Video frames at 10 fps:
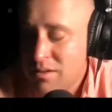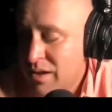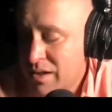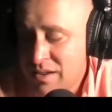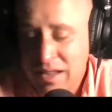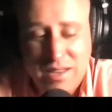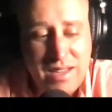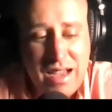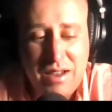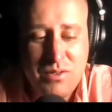And
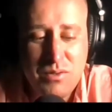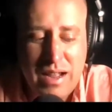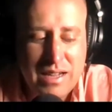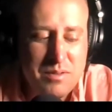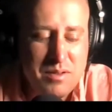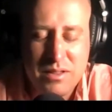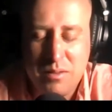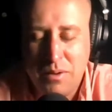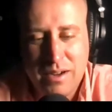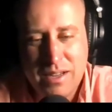yeah, everyone asks me about the
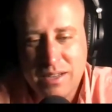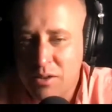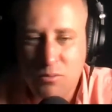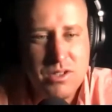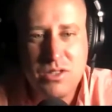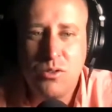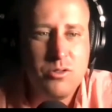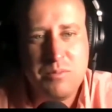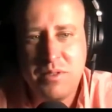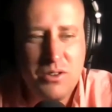podcast, like, what's the
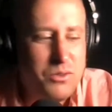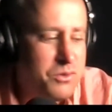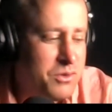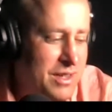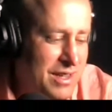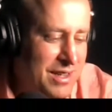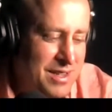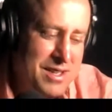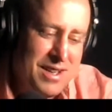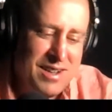ultimate goal?
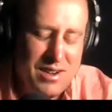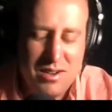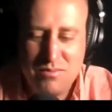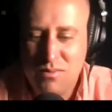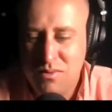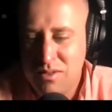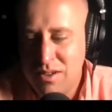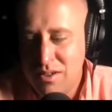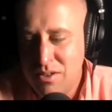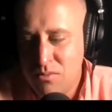
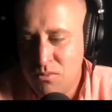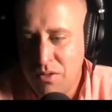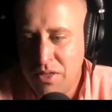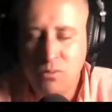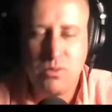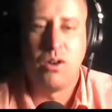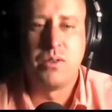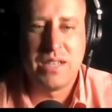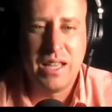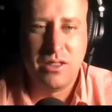Well, I think we're
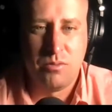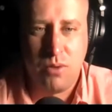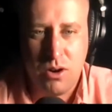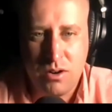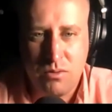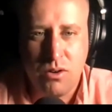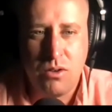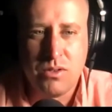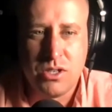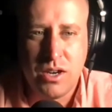always hitting the mark. We're
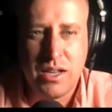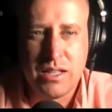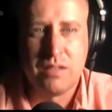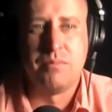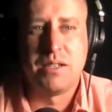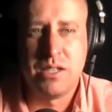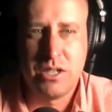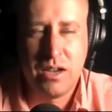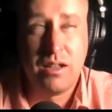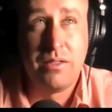always trying to get the message
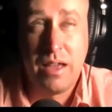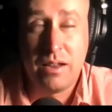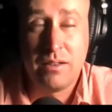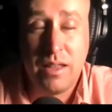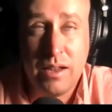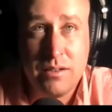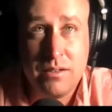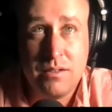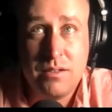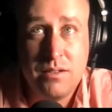out, and that
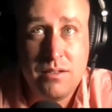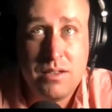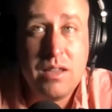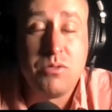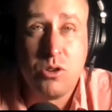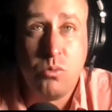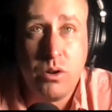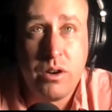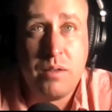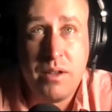seems to
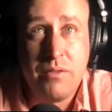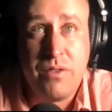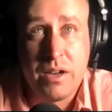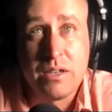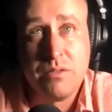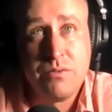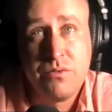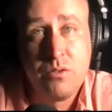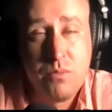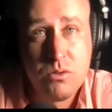work and be effective
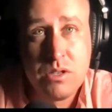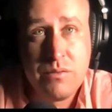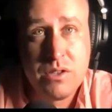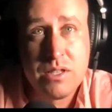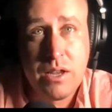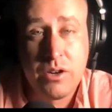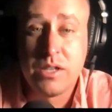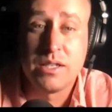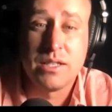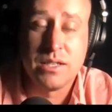for most of us that are
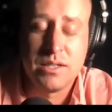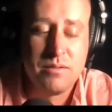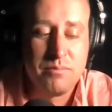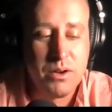consistent.